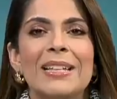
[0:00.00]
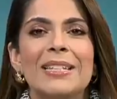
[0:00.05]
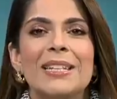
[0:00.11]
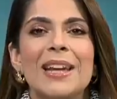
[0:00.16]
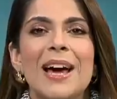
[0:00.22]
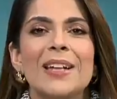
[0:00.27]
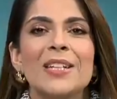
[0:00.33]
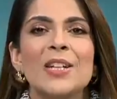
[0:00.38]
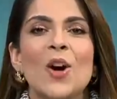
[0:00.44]

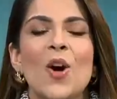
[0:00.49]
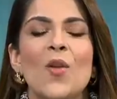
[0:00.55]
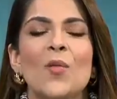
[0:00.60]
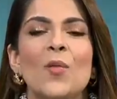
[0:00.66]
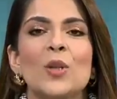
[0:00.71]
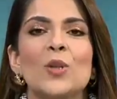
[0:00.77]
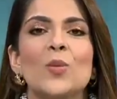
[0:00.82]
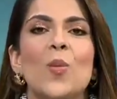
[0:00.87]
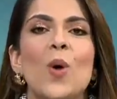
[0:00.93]
Starting
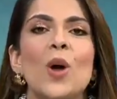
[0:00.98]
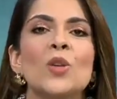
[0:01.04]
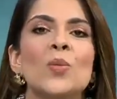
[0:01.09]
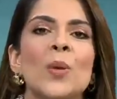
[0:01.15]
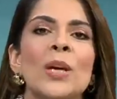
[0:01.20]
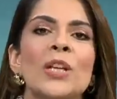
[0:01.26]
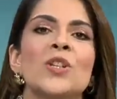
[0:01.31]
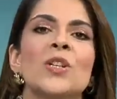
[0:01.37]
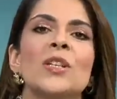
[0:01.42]
off with
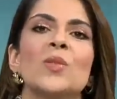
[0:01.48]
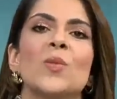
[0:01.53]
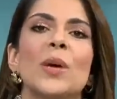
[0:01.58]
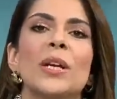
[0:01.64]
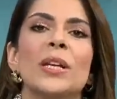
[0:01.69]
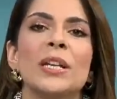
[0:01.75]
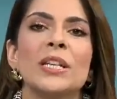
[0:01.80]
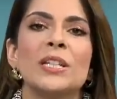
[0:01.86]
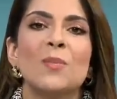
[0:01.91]
what we just
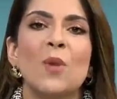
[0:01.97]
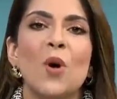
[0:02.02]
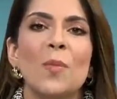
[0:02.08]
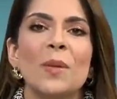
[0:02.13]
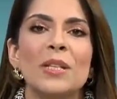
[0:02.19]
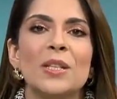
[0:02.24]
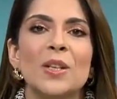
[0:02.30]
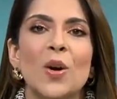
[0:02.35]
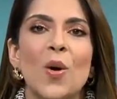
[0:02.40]
witnessed
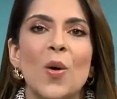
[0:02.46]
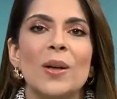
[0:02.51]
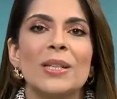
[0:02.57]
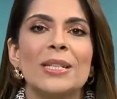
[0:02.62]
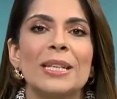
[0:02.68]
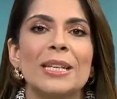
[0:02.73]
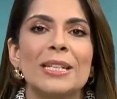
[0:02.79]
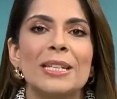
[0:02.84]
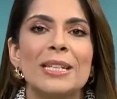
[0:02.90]
moments ago, a
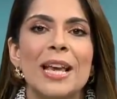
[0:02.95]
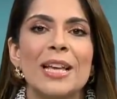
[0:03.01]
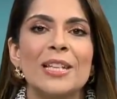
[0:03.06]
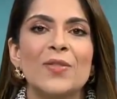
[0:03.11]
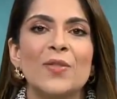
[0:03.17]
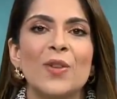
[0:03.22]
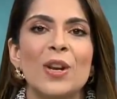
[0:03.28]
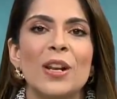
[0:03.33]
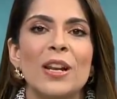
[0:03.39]
successful